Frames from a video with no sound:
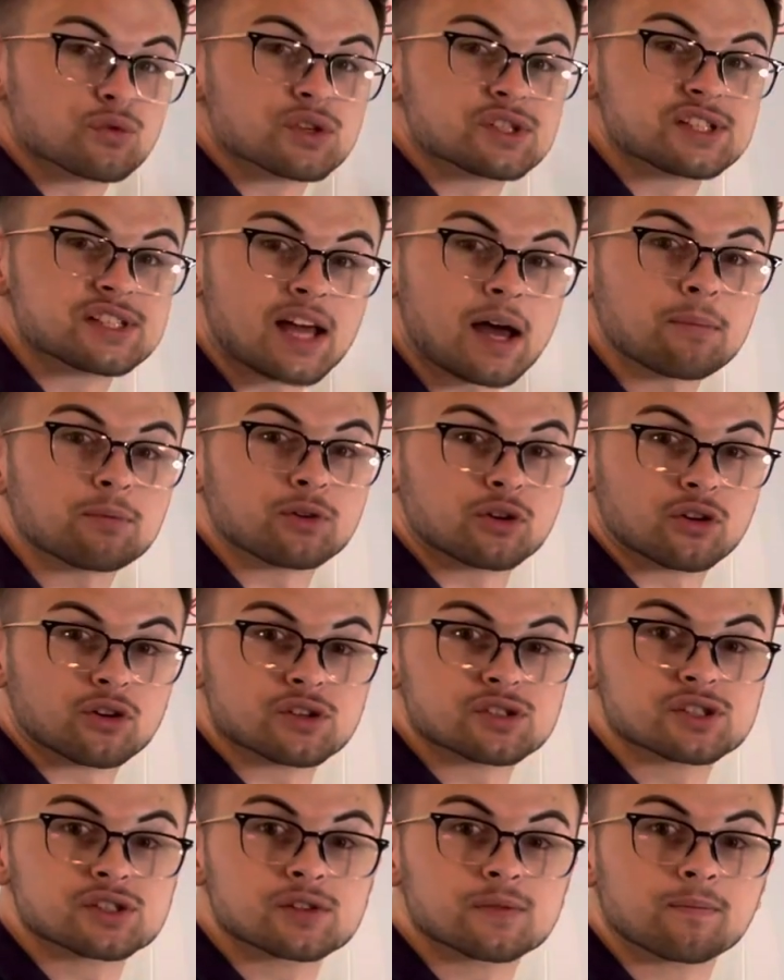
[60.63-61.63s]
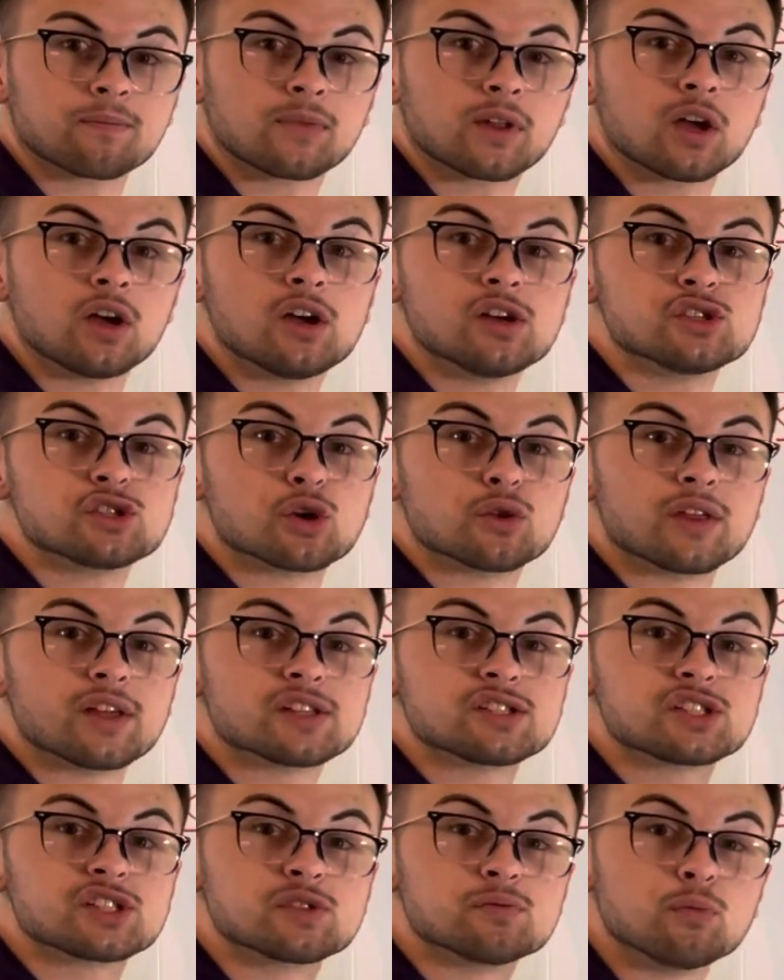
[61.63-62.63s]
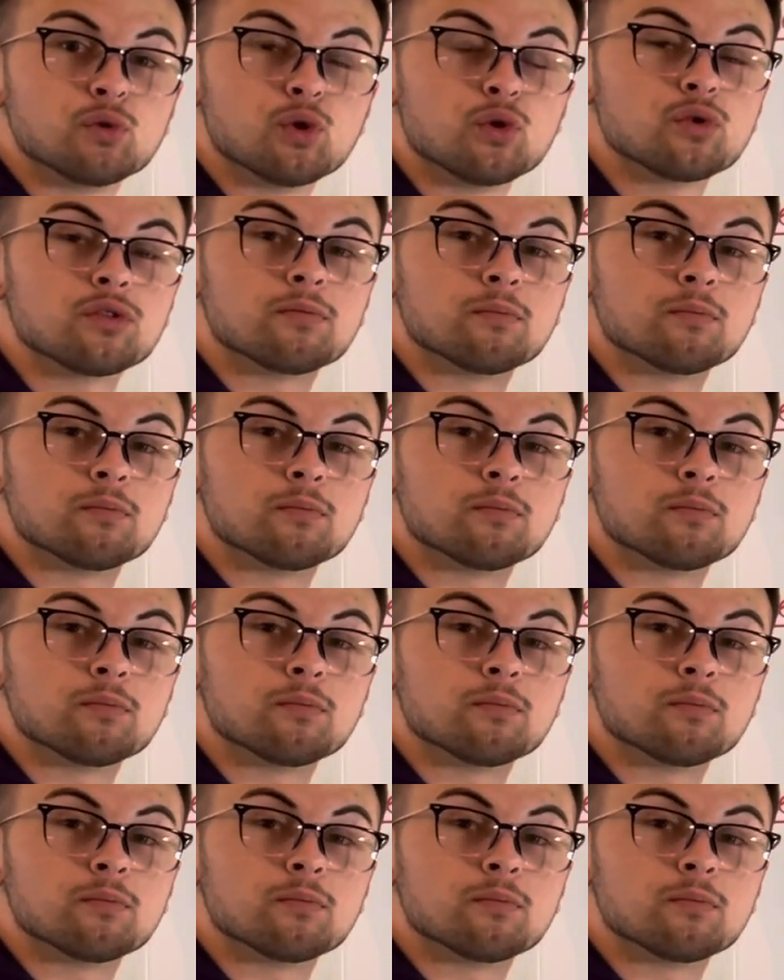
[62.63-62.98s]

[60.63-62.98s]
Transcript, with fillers: receptors so that smooth